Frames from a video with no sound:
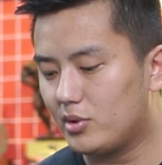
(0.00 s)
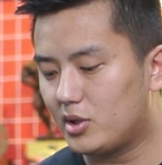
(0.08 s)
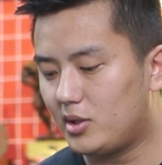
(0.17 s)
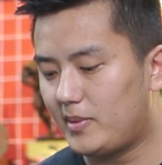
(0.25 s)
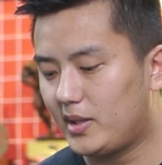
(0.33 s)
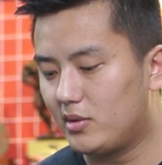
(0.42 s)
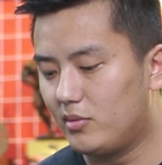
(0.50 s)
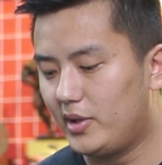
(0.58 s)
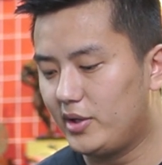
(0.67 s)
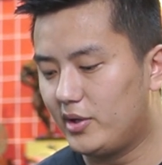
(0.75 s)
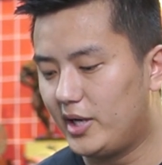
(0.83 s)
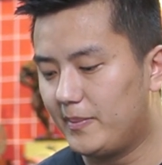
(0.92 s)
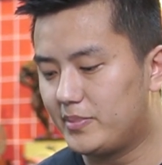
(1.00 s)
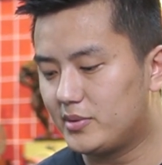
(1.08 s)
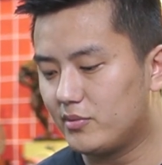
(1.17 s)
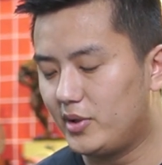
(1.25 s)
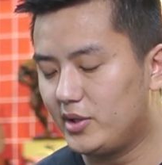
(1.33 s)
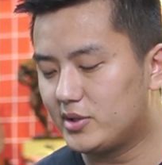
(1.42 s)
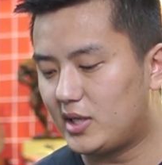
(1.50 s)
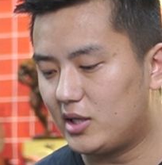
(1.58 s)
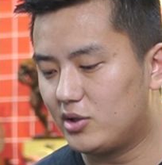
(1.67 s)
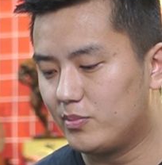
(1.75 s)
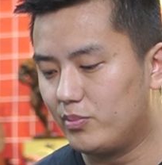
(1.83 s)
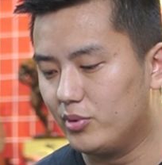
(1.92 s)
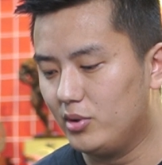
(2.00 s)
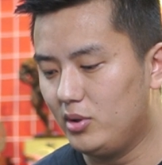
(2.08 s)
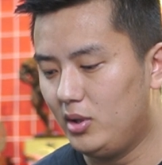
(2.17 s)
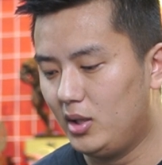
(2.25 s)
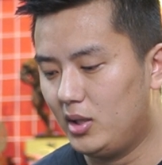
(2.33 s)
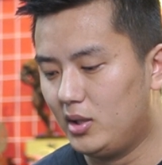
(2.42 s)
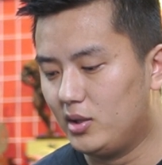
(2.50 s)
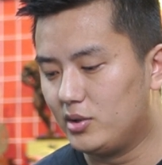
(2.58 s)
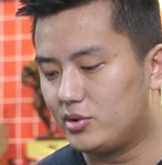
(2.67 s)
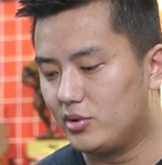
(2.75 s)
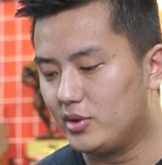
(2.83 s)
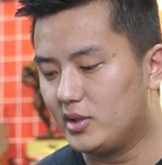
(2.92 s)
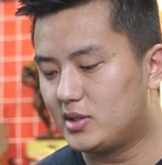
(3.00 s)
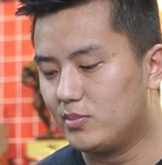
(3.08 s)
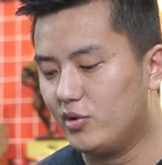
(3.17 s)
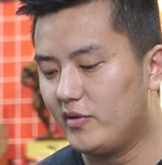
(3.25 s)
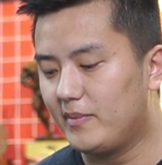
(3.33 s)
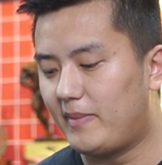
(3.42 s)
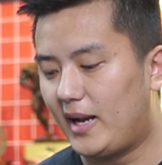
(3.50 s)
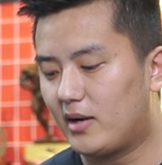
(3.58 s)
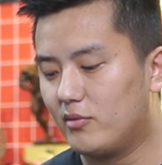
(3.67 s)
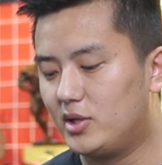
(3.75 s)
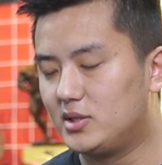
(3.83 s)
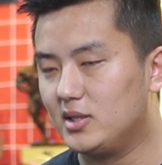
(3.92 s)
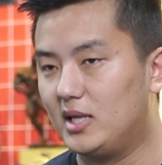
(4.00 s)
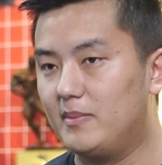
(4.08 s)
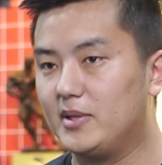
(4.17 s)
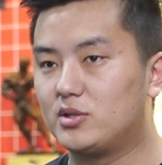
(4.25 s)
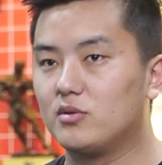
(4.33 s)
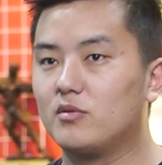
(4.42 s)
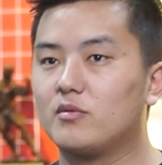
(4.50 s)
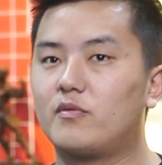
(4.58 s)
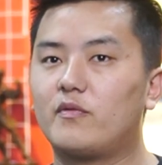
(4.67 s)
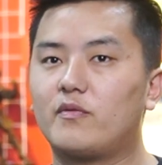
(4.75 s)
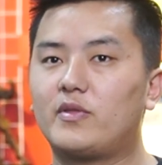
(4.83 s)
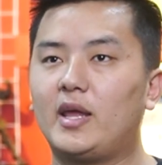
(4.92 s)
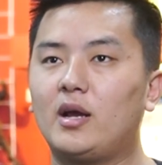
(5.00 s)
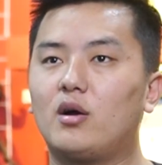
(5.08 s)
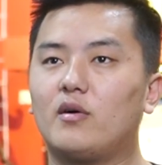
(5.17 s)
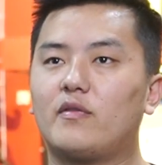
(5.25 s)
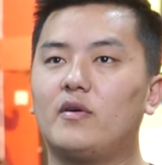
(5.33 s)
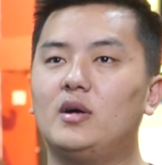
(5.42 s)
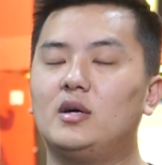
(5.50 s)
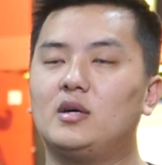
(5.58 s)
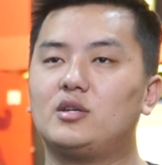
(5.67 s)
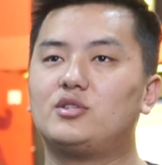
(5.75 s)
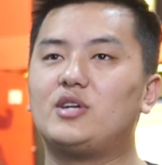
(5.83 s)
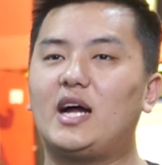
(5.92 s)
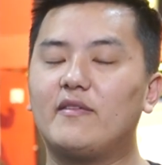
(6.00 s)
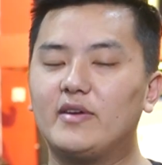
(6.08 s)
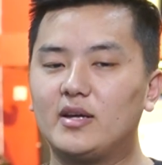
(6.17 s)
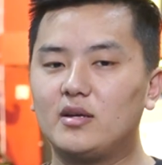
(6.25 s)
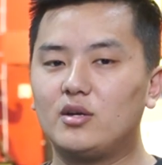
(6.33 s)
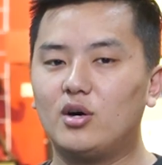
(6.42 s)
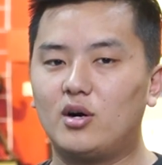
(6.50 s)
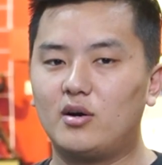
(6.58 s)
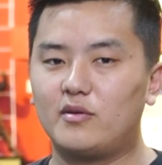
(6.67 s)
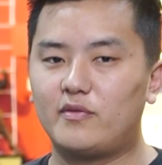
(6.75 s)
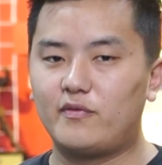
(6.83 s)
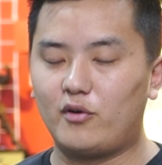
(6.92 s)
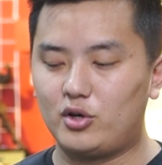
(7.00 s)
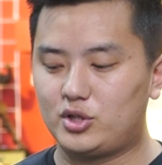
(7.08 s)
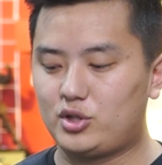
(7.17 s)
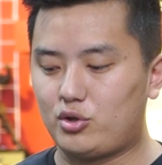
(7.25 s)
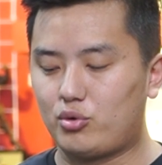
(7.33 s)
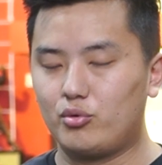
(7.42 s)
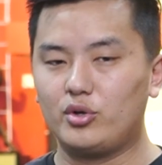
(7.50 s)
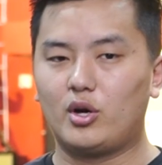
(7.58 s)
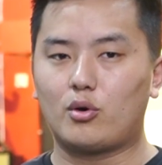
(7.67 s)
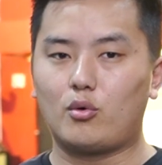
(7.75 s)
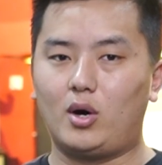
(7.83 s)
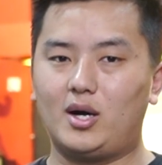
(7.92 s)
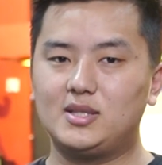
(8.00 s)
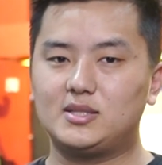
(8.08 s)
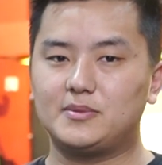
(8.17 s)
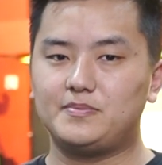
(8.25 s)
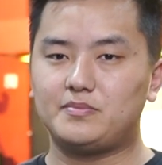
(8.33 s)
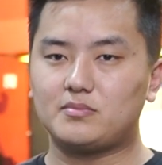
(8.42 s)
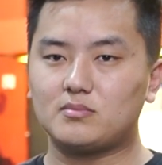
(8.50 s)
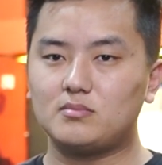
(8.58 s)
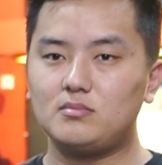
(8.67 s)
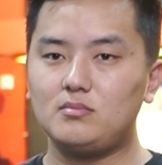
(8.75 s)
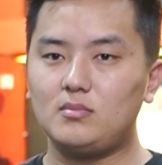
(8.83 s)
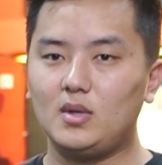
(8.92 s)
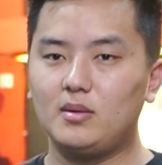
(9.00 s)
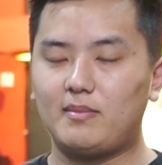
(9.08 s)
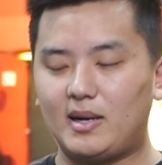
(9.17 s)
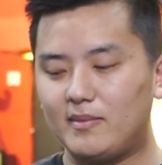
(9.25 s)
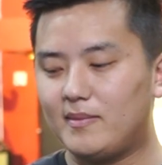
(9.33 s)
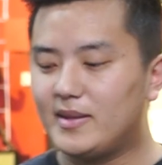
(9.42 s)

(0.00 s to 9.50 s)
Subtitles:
when your hips, when you start to pull, so it's moving backwards a little bit. So think of driving your force through your quads. While